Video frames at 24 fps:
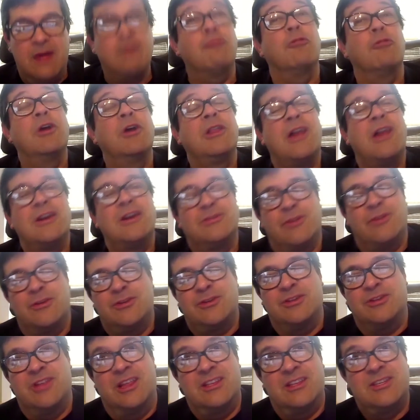Realize
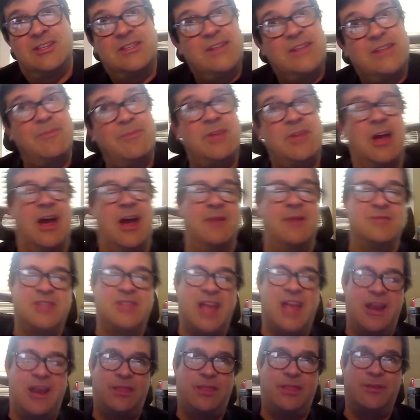also that sometimes
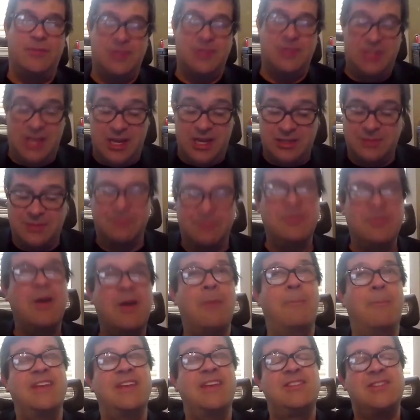that enthusiasm
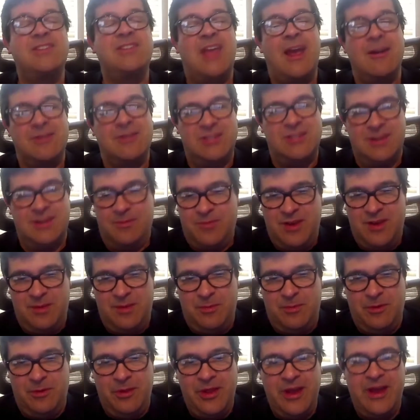may scare some
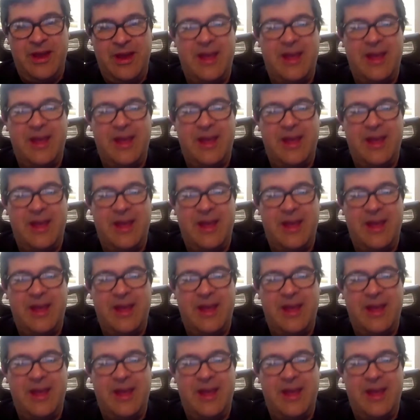people.